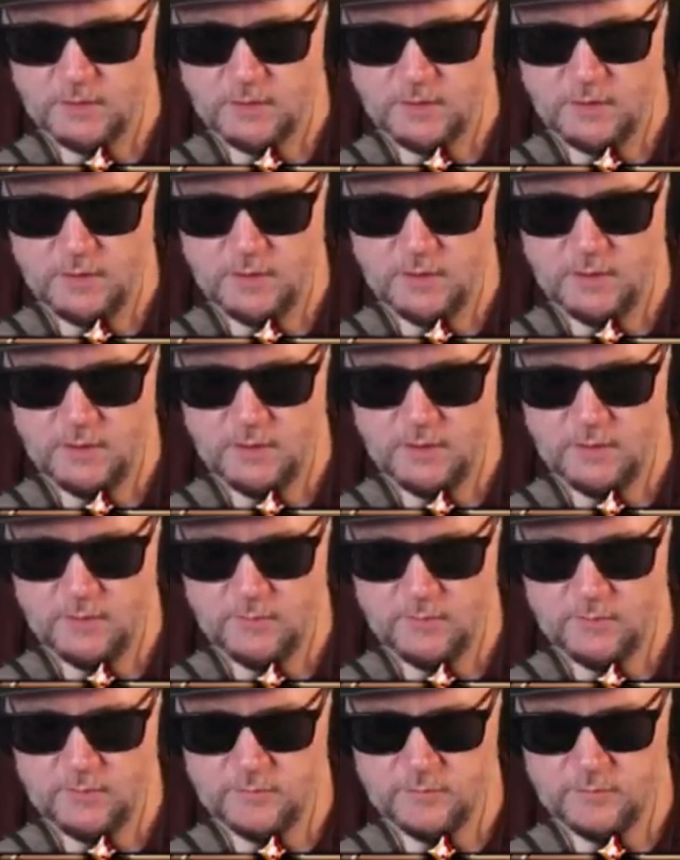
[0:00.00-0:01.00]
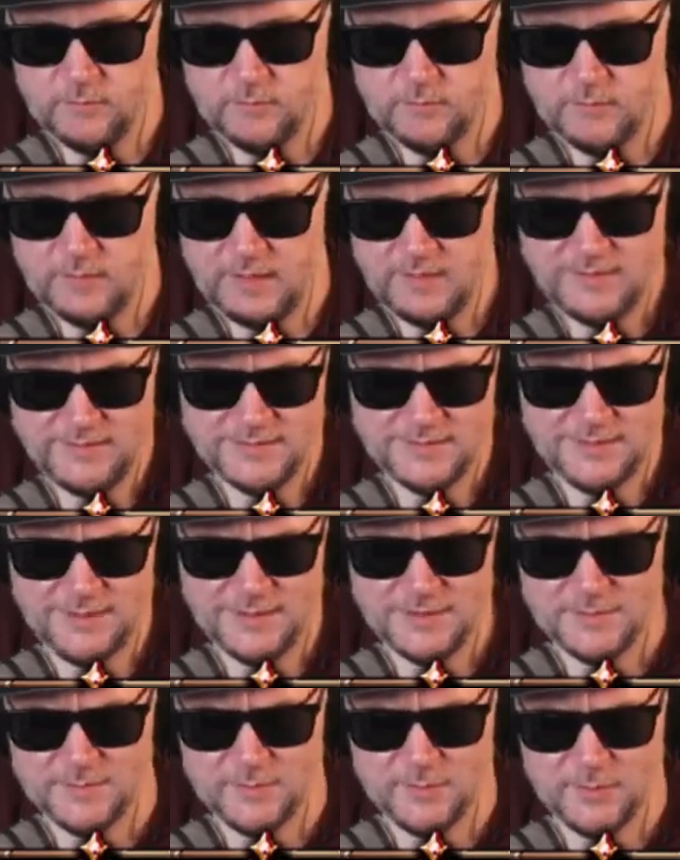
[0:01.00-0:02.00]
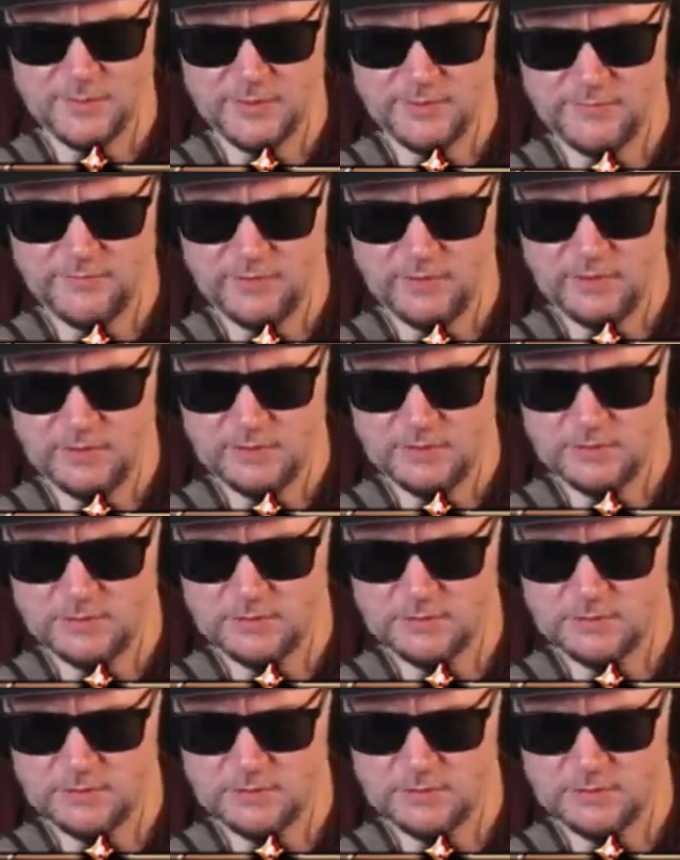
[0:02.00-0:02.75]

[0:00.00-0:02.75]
Um, I think tonight's been pretty fun.